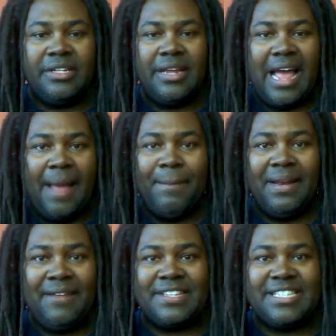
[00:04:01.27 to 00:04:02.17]
Yeah, I
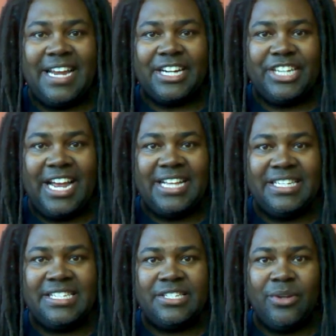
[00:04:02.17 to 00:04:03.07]
believe in second
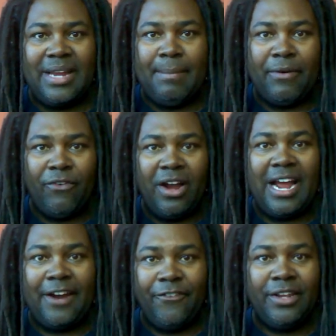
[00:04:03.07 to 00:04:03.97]
chances. Don't get me wrong,
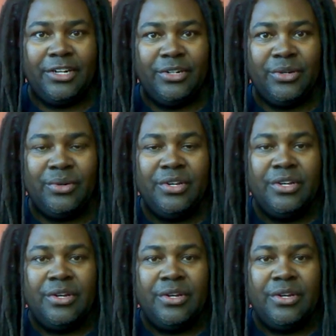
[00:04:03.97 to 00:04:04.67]
I really do.